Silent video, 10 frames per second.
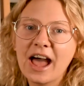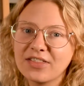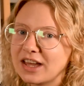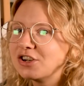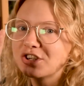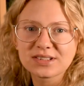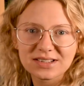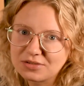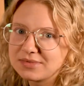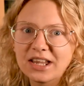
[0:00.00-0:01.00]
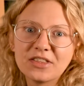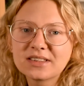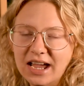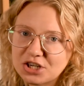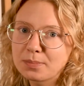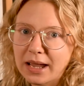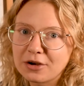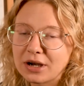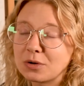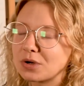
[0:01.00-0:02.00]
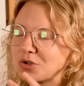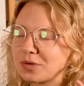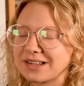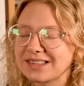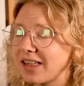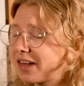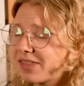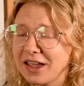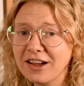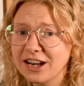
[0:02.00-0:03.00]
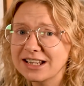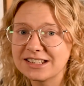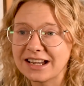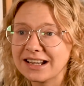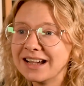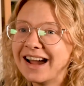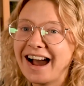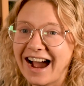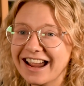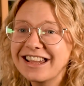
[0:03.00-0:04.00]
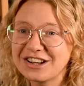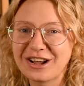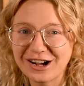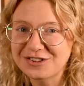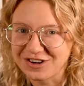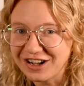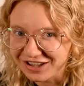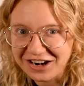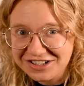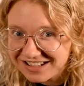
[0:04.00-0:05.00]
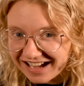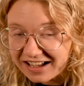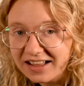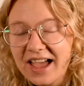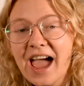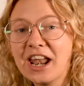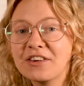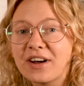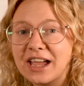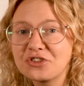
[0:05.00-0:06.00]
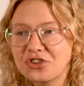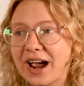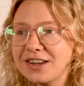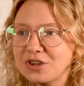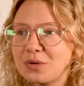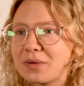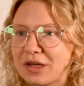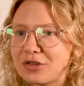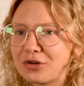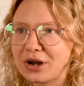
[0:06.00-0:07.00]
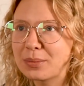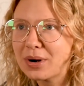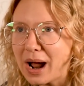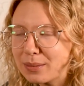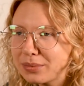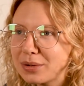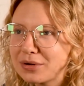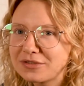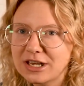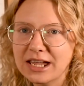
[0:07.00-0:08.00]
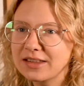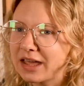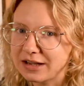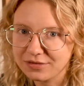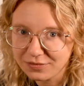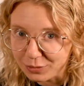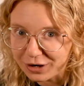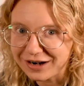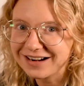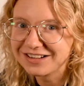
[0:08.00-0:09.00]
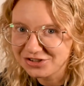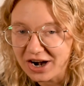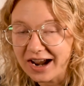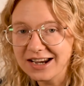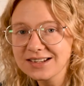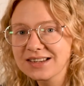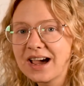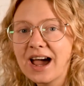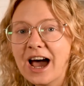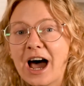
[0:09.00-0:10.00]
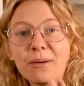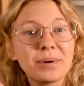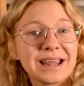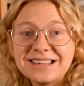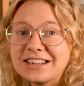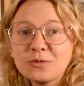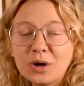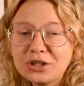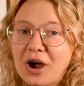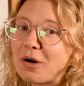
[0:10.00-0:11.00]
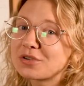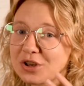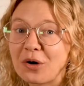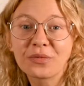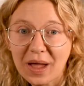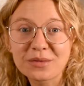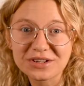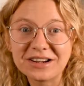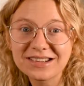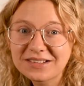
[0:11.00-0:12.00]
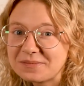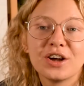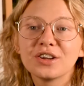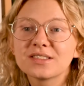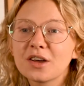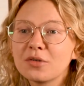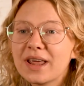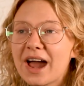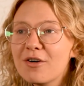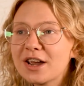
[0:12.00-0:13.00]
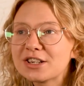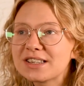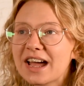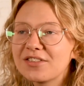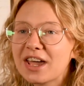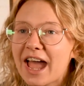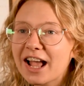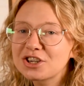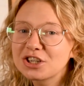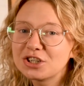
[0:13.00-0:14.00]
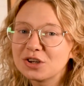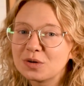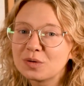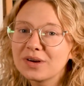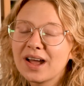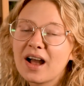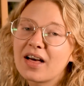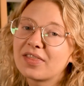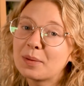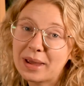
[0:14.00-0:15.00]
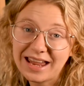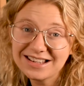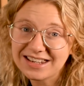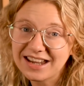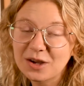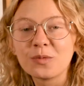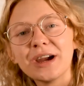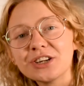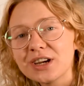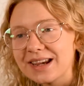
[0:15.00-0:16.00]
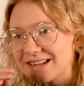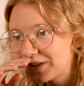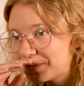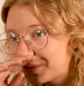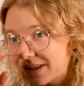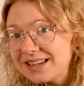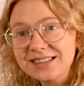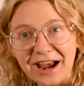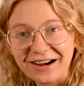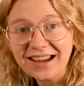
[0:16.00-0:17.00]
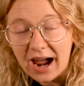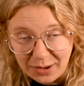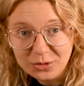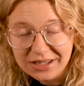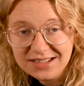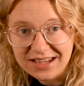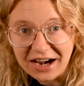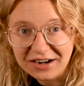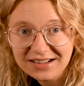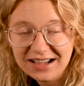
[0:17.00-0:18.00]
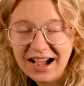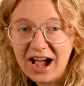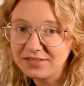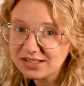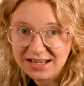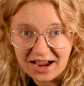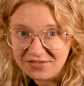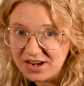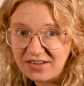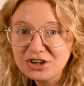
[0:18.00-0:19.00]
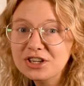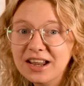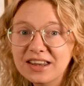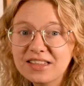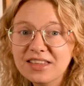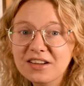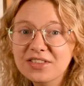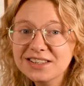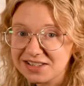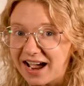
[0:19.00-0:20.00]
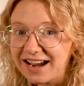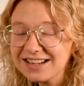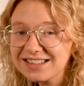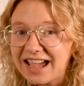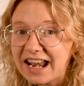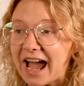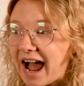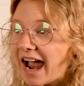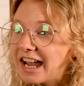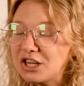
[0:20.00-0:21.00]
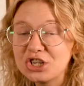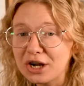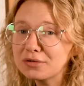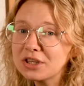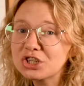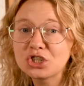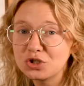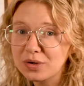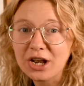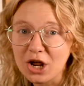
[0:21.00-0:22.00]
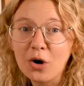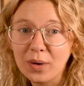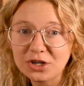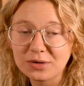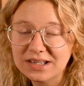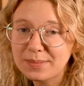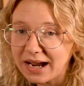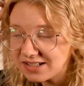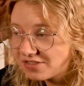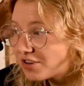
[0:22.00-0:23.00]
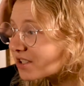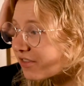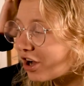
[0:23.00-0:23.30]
and then just did the sketch by grid, which was like, thank God I did. I cannot draw large scale, and if I had tried to do it without the grid, I probably would have taken like four tries, um, but I did it in one go, so that was good. So now I just have to actually do the painting, which is really scary. I'm really scared. Obviously, I've never done anything of this size, and I genuinely just do not know what to expect. First of